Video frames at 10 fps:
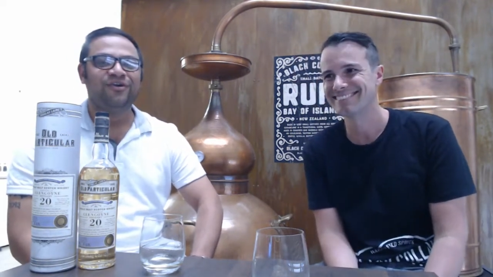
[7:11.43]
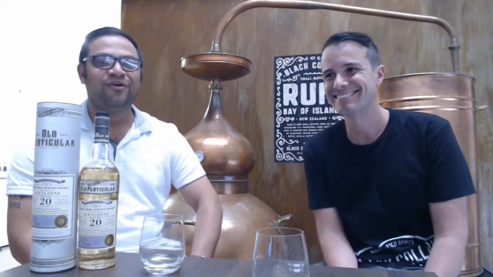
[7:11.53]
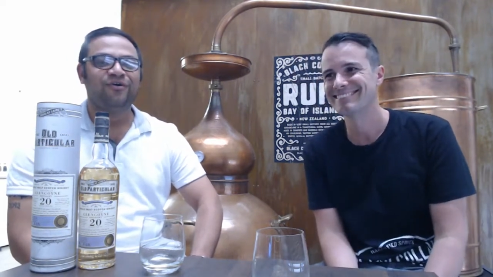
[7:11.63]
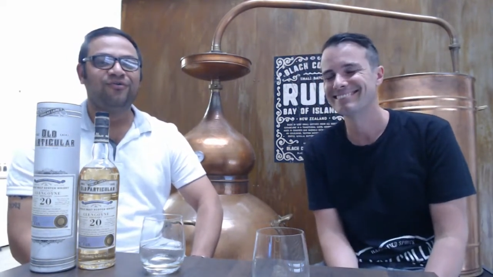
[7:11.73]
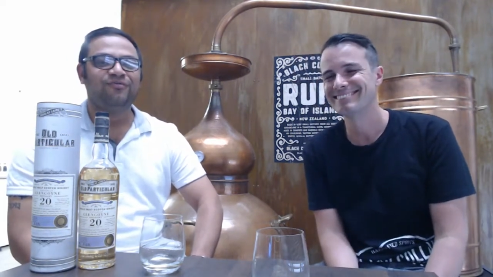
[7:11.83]

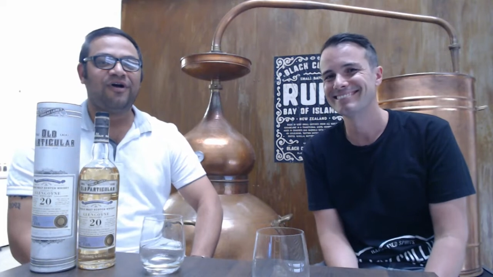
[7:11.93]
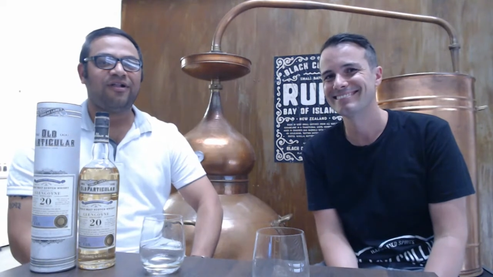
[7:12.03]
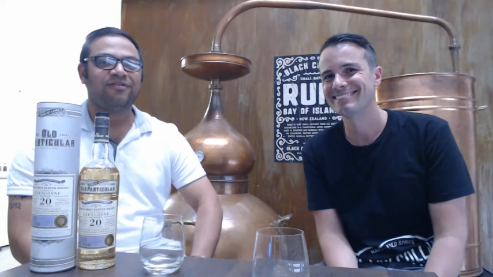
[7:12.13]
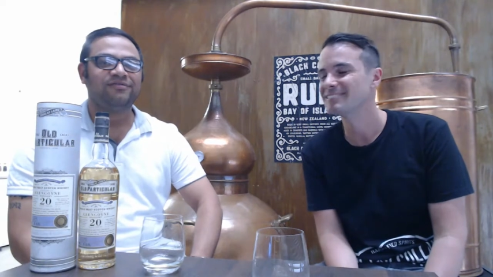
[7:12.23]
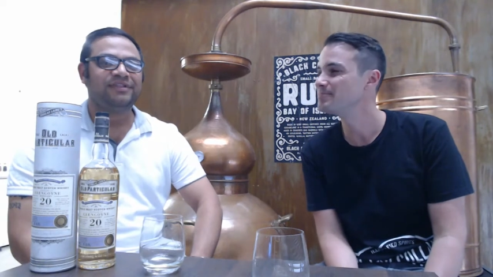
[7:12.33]
Speaker 1: cool.
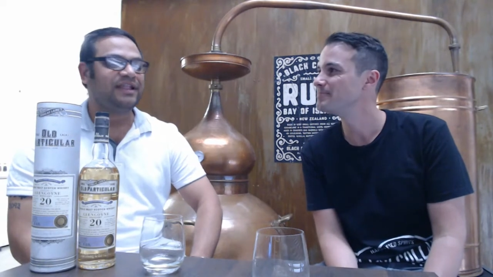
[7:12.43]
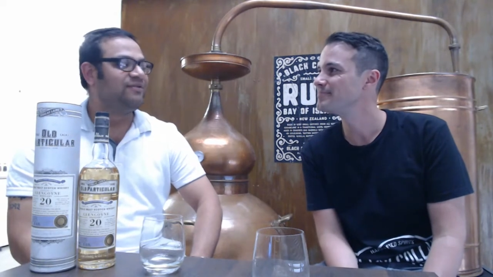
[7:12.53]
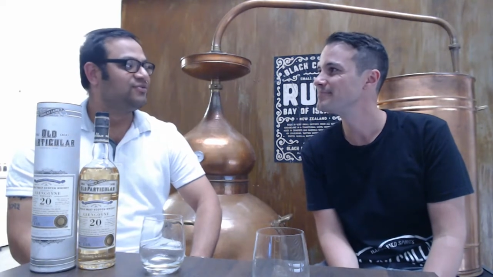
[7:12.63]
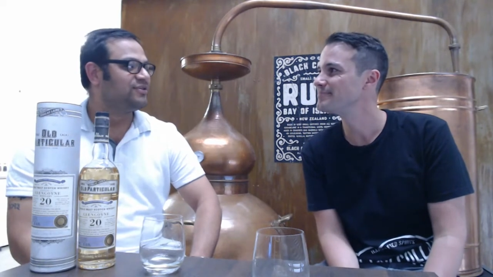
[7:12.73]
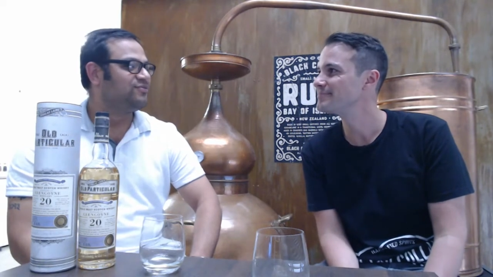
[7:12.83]
Well, that
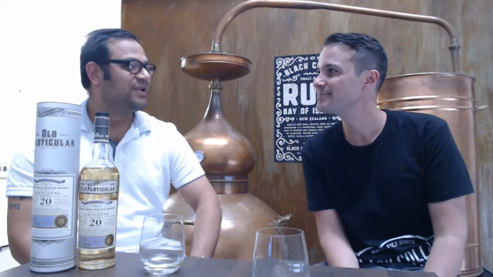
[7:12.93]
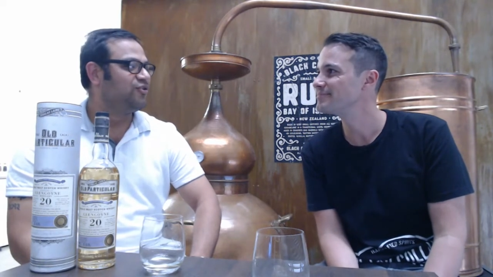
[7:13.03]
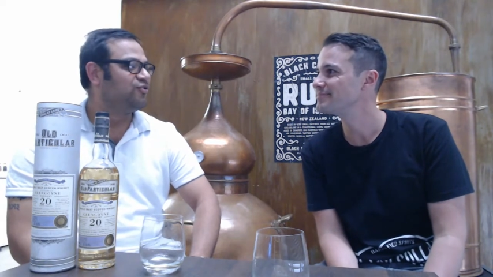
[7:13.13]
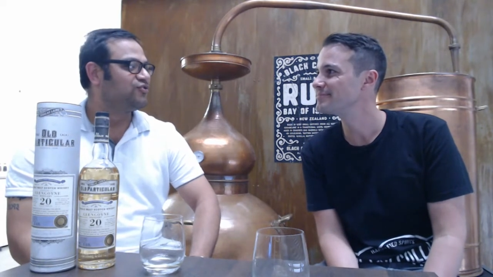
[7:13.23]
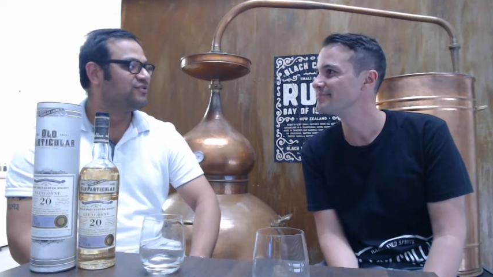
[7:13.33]
leaves us one
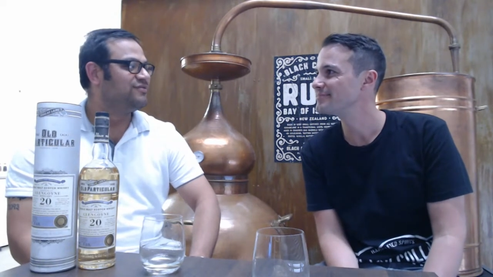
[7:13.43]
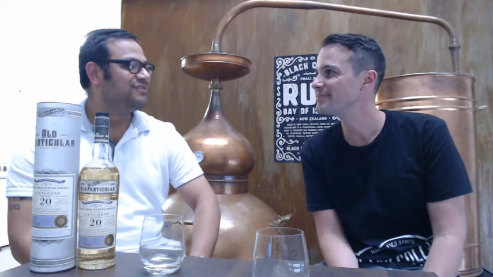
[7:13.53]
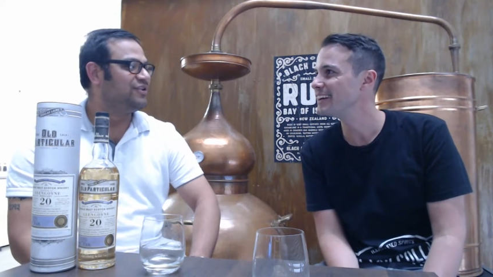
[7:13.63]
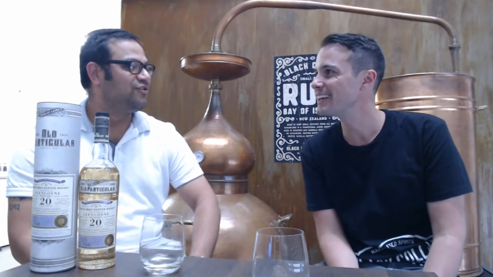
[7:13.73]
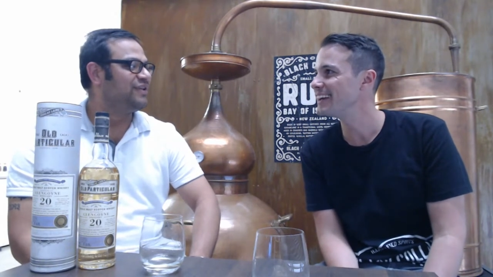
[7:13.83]
question
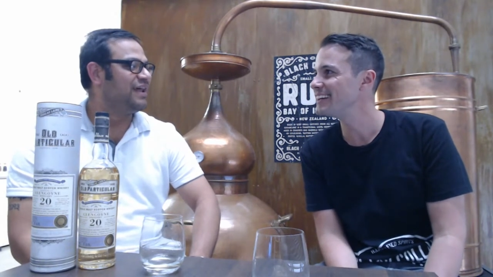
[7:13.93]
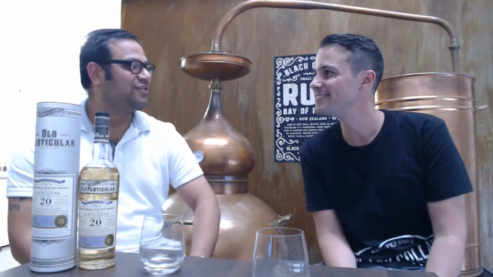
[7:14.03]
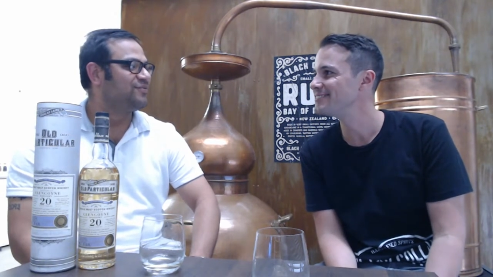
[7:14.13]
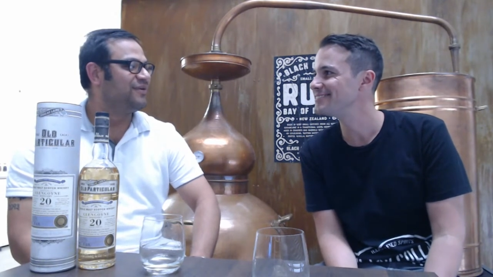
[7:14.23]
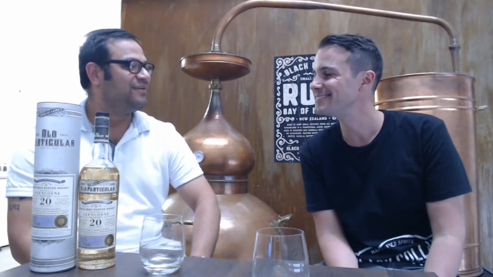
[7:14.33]
that okay. you can
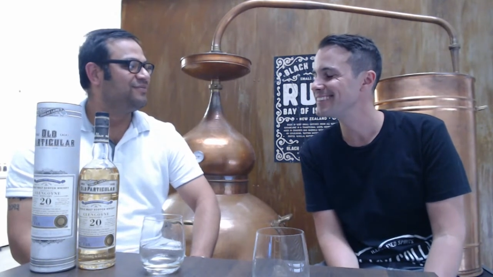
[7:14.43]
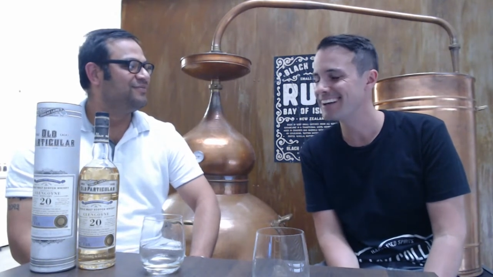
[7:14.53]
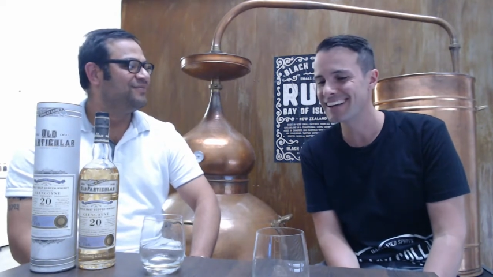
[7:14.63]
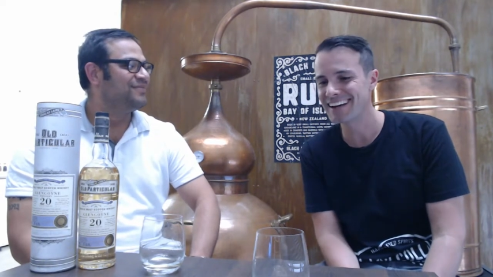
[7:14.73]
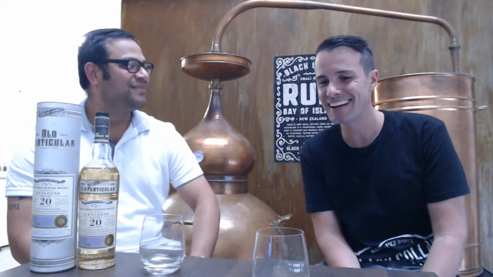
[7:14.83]
ask me.
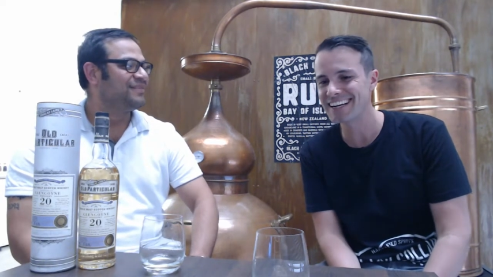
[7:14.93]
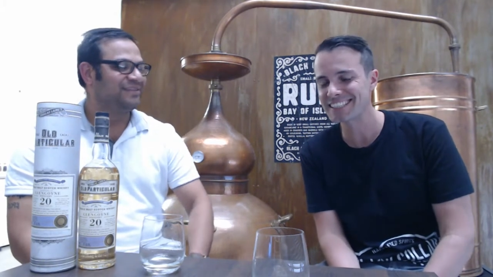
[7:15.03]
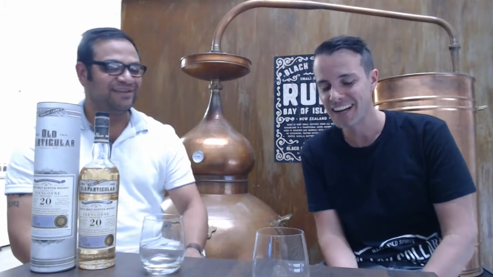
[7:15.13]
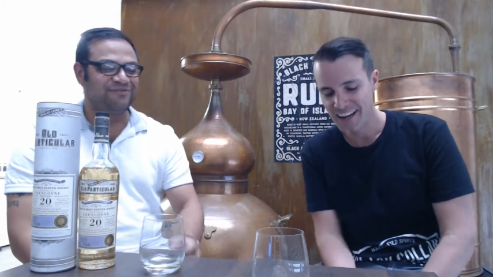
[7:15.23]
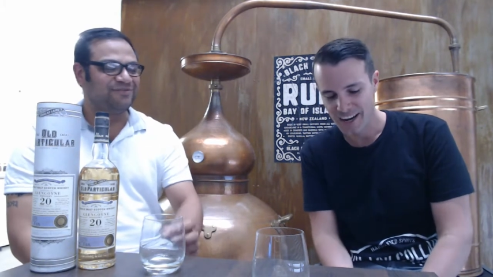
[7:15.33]
Speaker 2: Okay, Ash.
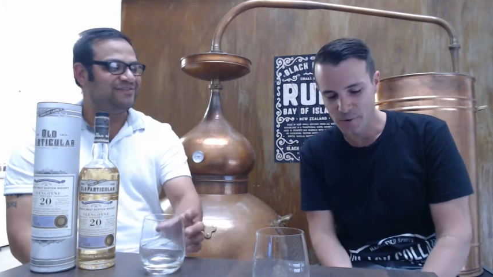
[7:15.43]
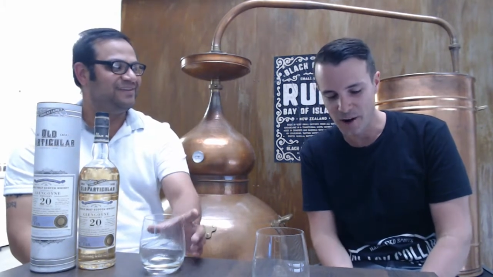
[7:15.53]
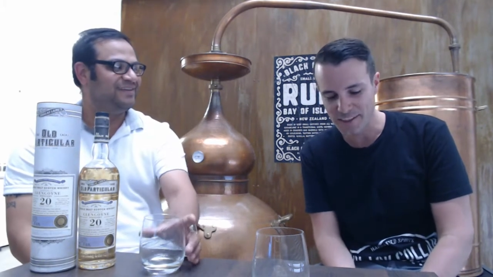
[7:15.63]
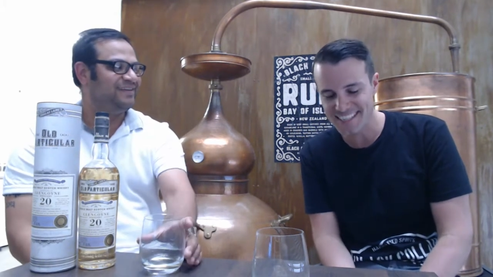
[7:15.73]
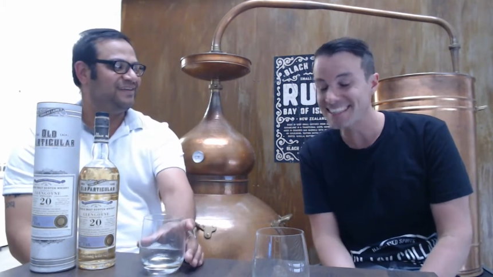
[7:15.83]

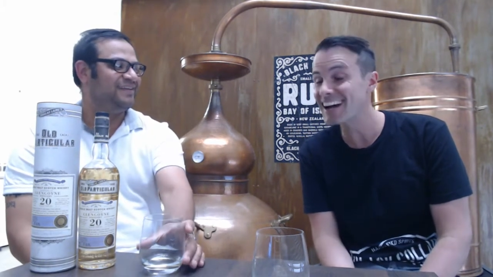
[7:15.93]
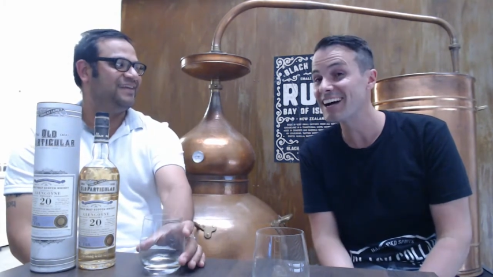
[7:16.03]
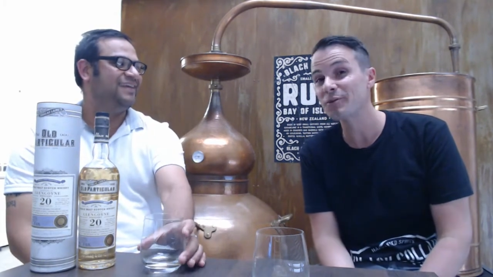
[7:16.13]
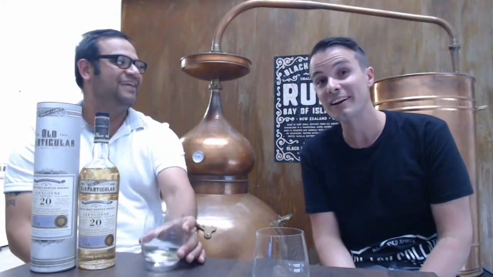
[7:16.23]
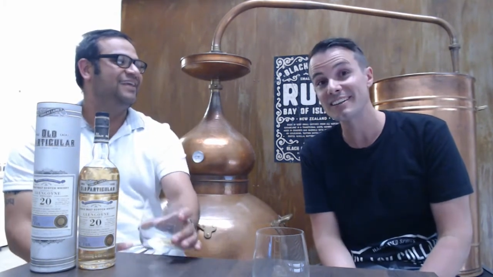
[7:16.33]
Well, this is a
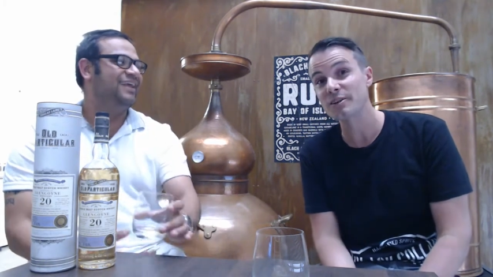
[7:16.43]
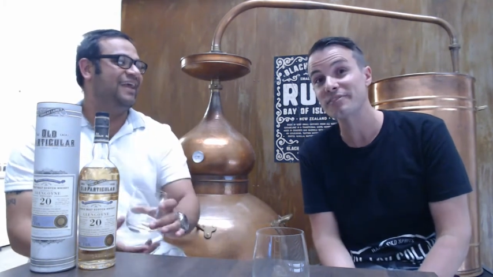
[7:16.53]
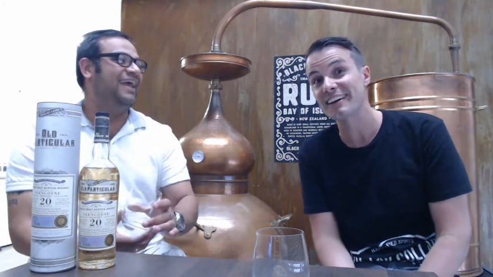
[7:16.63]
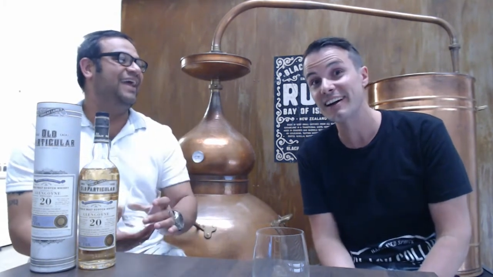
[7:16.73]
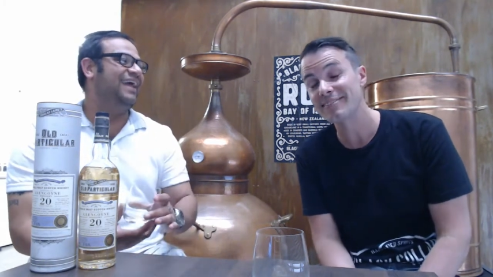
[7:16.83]
hard one. It's off
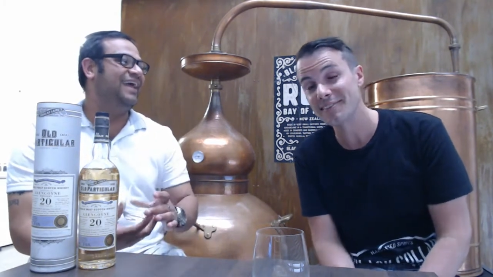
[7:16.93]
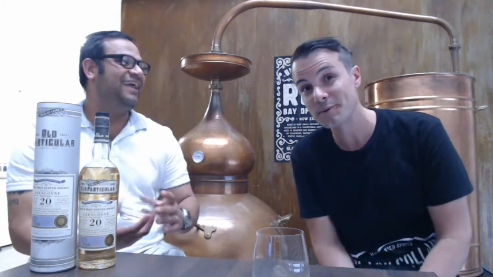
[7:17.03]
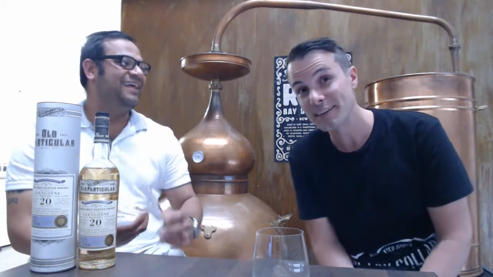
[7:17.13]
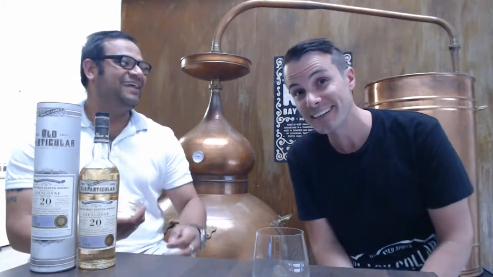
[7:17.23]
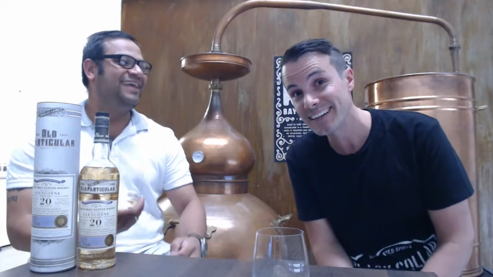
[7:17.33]
the cuff,
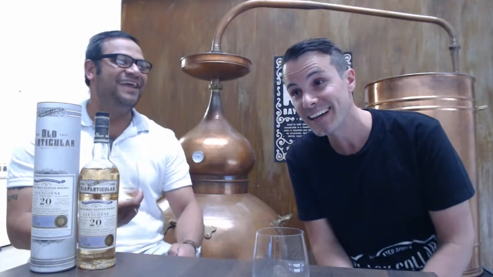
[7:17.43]
everyone.